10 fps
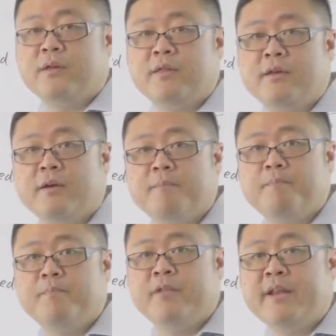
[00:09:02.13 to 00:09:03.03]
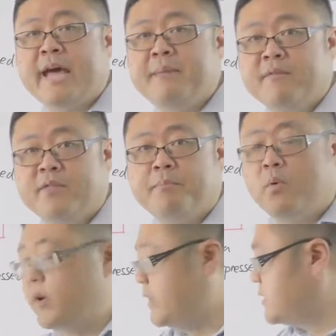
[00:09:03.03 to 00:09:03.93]
the name of the
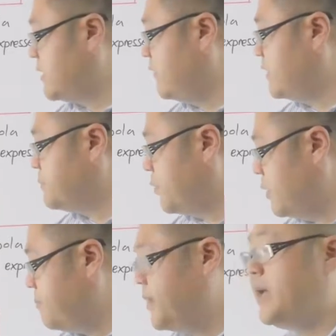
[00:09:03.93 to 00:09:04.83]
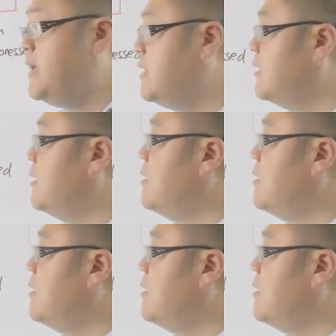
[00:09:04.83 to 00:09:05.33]
point. So if it's point P,